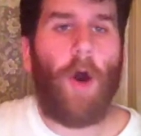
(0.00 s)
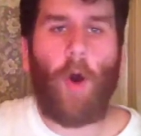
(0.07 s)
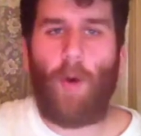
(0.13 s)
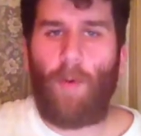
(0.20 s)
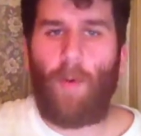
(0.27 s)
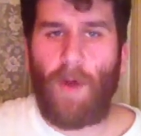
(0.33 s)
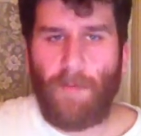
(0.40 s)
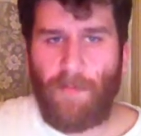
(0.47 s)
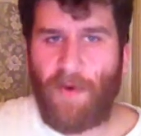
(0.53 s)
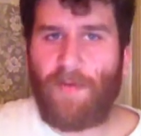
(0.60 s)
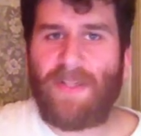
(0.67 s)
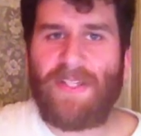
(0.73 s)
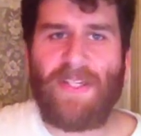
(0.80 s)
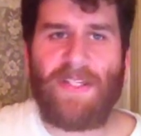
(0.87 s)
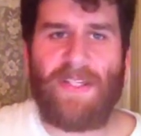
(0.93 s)
or what
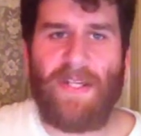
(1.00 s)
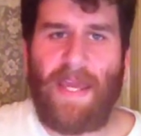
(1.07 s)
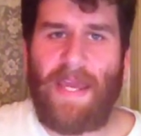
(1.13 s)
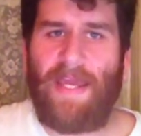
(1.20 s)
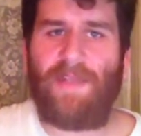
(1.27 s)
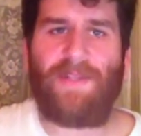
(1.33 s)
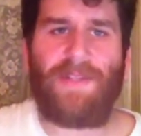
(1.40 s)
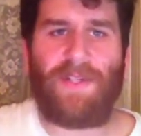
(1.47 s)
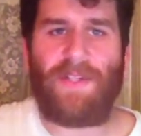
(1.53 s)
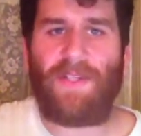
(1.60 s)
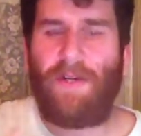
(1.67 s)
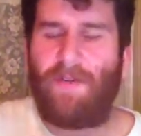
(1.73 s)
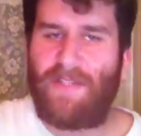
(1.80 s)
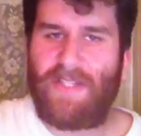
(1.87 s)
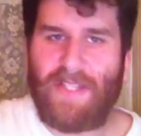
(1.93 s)
bonuses it aids to
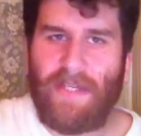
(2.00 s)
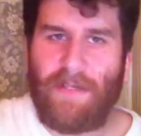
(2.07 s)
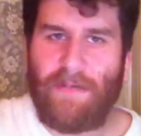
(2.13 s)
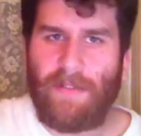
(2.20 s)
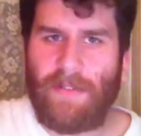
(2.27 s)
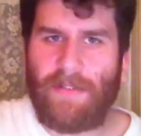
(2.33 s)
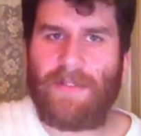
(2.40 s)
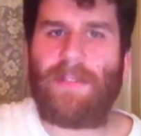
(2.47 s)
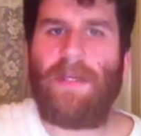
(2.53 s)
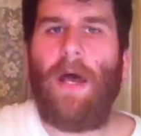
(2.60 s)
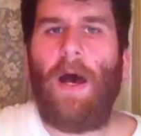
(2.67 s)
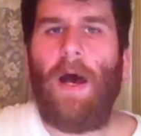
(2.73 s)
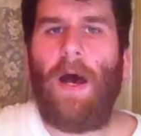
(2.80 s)
certain skills,